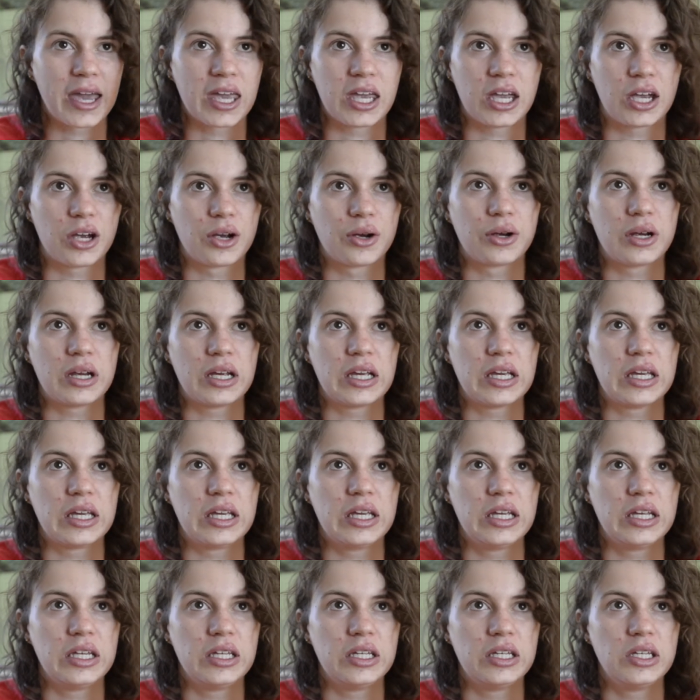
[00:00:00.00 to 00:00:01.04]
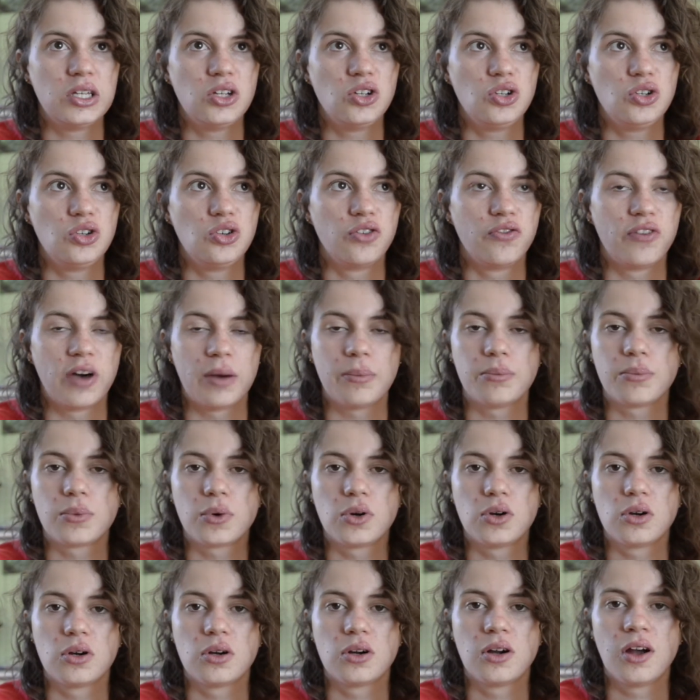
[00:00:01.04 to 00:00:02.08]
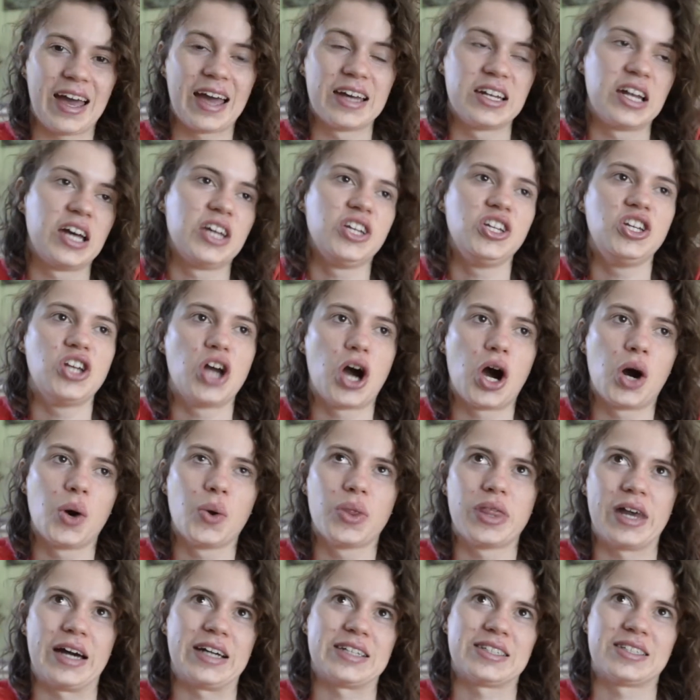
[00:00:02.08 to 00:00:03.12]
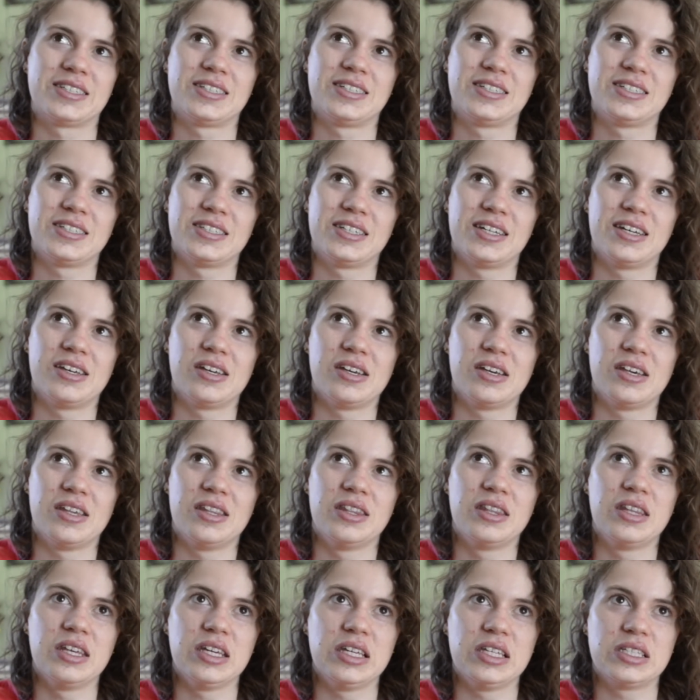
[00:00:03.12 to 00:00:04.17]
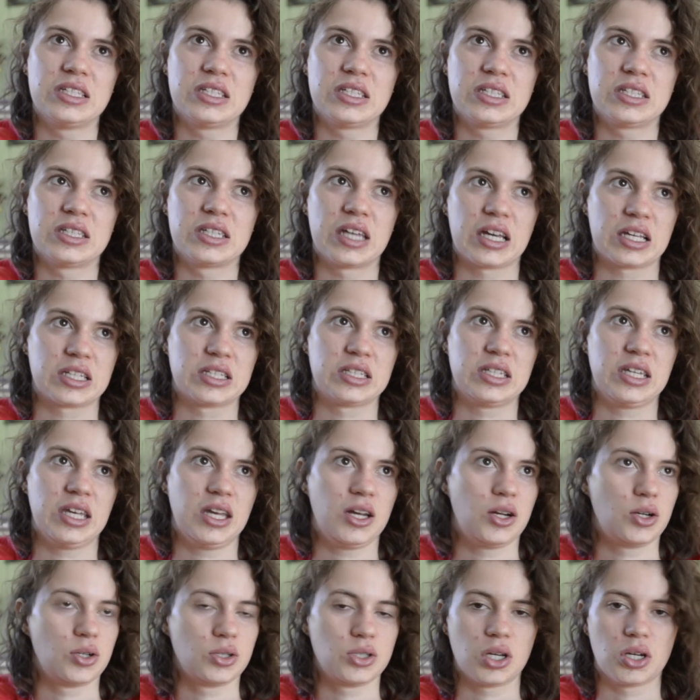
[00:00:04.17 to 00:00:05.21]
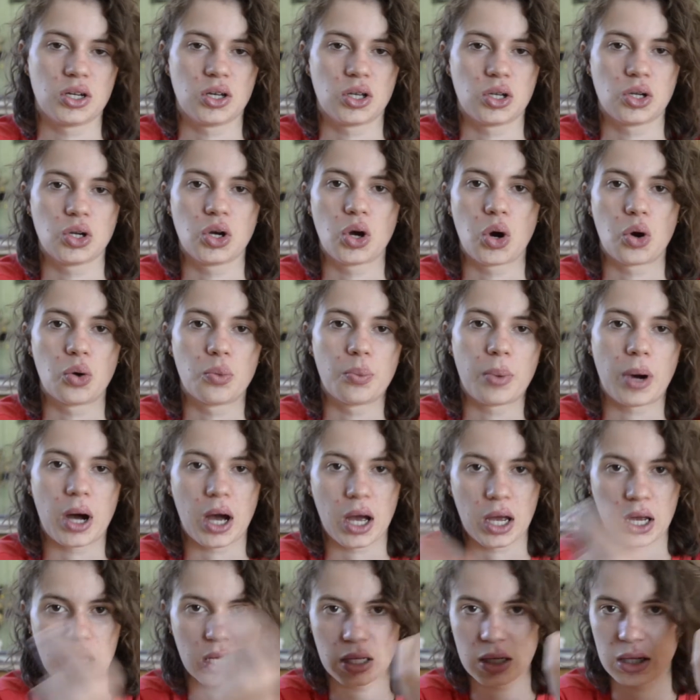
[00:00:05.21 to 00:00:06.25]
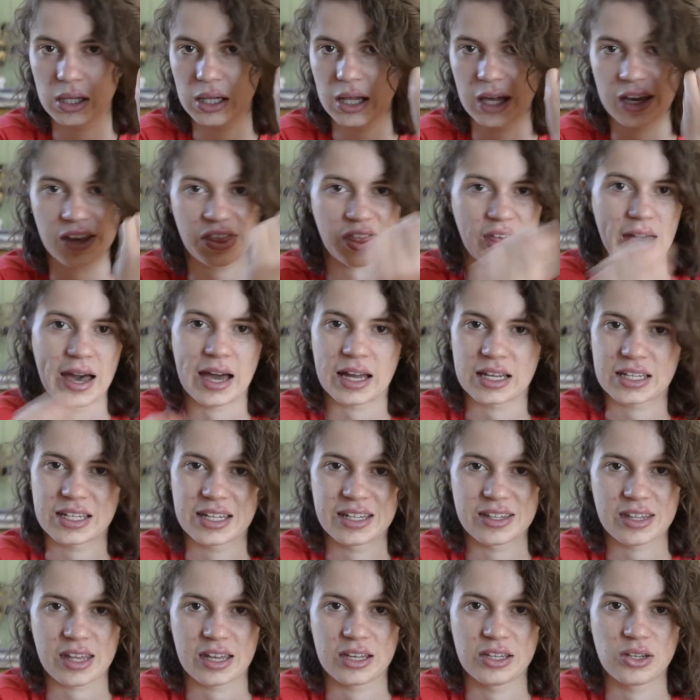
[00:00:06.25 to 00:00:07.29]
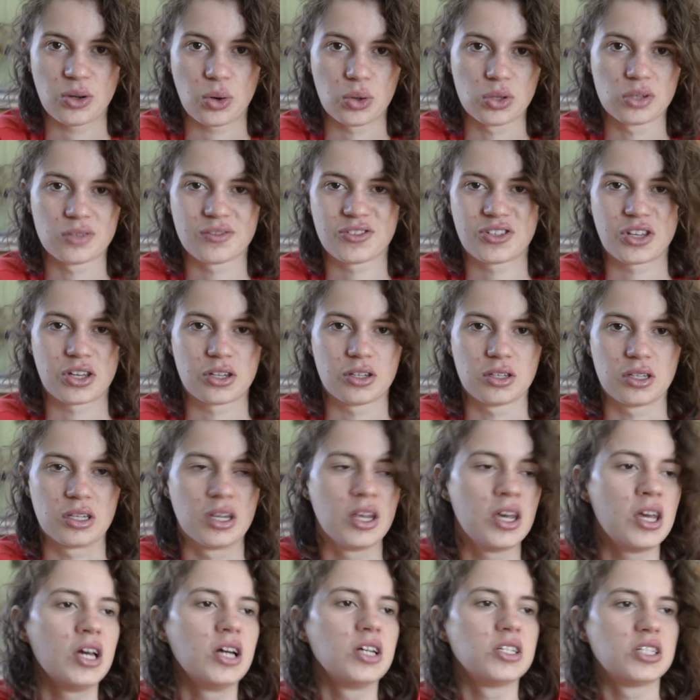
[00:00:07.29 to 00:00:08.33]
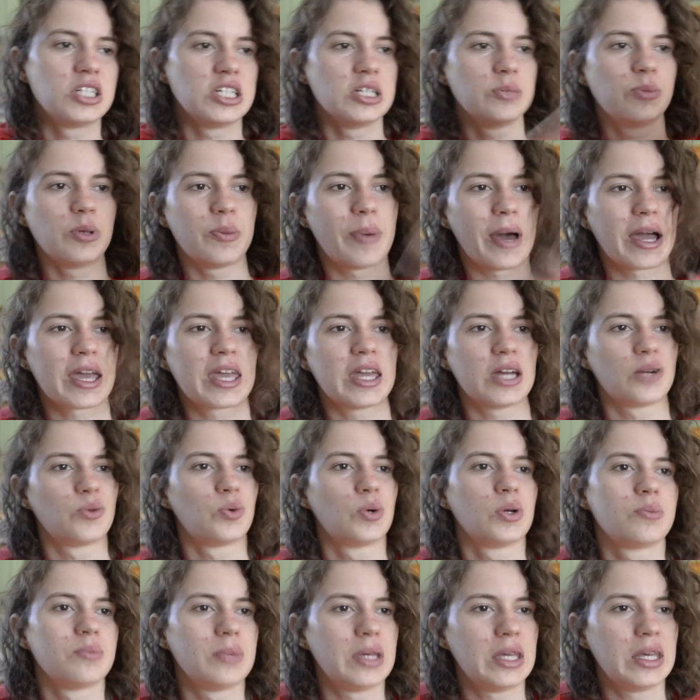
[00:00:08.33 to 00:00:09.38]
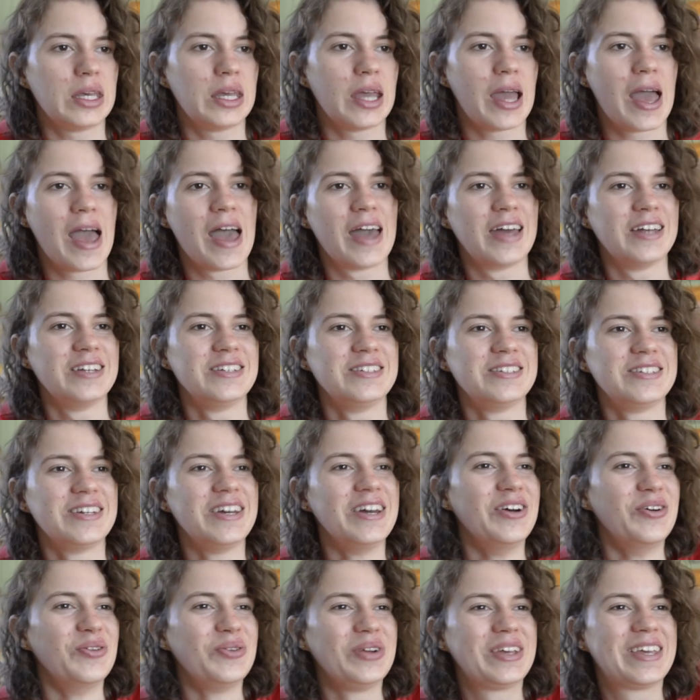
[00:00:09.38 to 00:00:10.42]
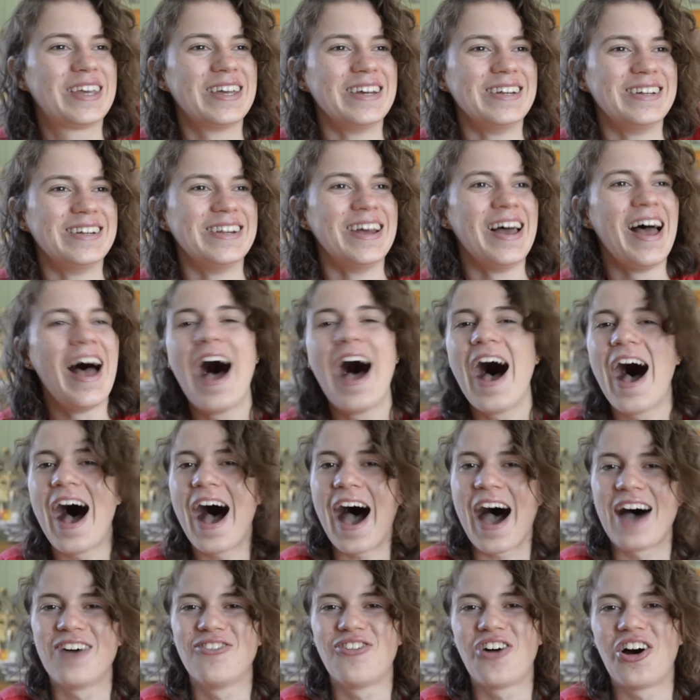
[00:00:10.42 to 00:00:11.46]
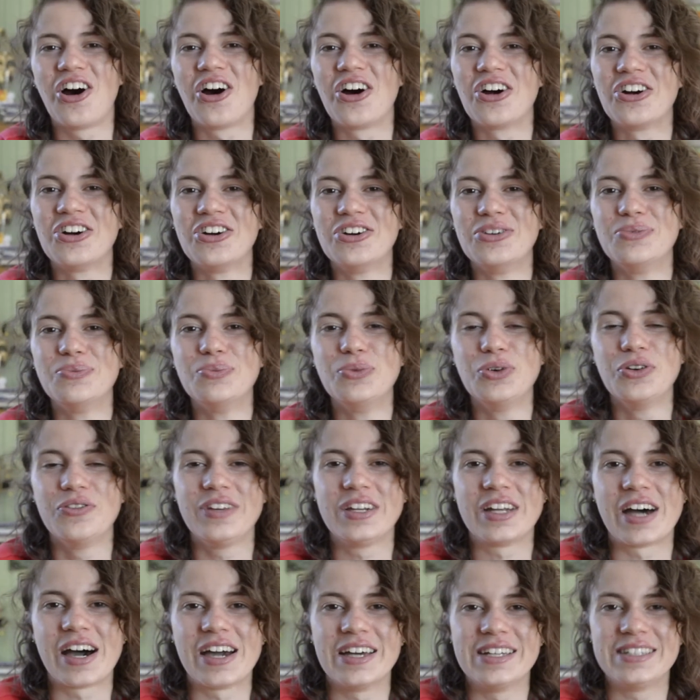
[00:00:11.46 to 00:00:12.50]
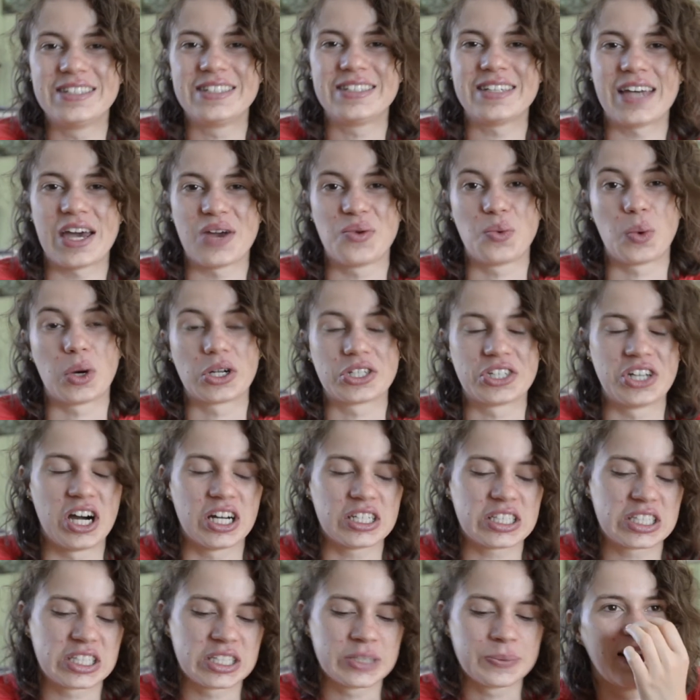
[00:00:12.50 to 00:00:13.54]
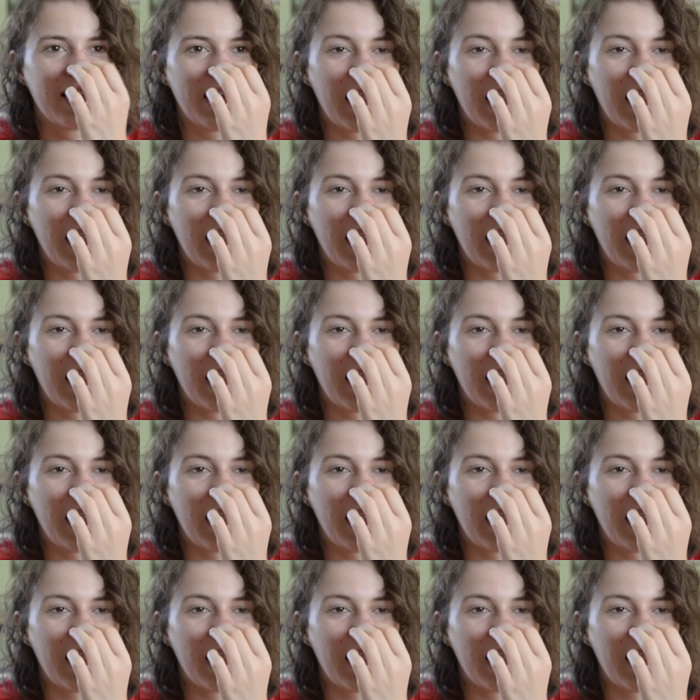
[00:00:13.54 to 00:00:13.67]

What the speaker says: here in November, and I know that these next years are gonna go by like that, and then all of a sudden she'll be back here with me and we can have our movie nights and whatnot.